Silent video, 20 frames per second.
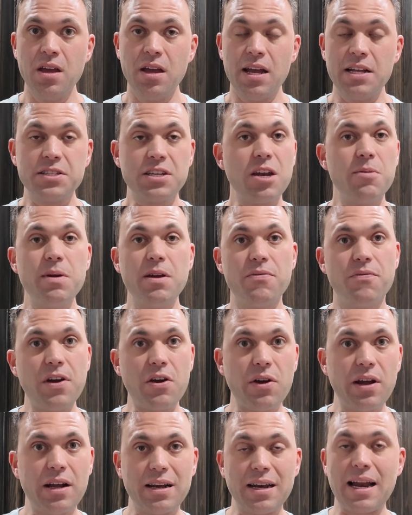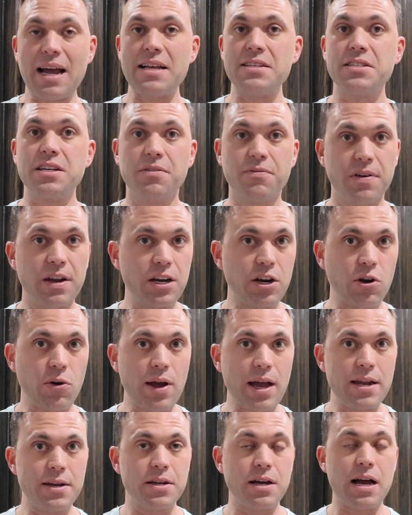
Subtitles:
It's gonna be a very classic vinaigrette.